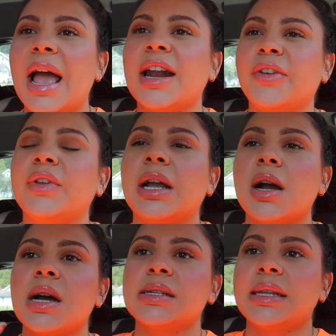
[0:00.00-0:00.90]
And I feel like
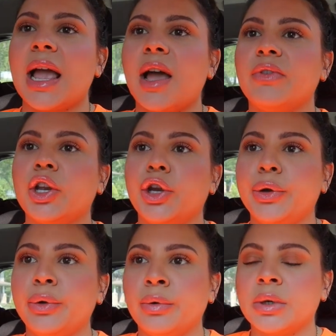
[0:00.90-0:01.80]
constantly having
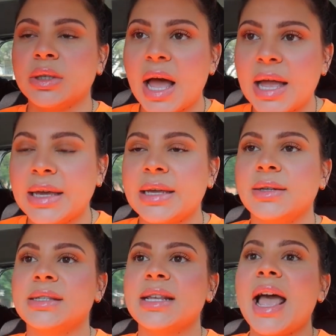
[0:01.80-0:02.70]
new
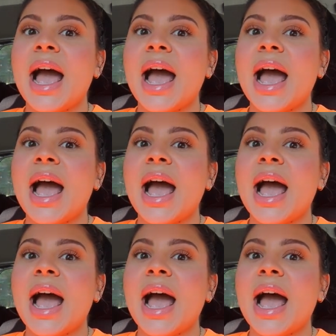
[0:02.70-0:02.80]
clients,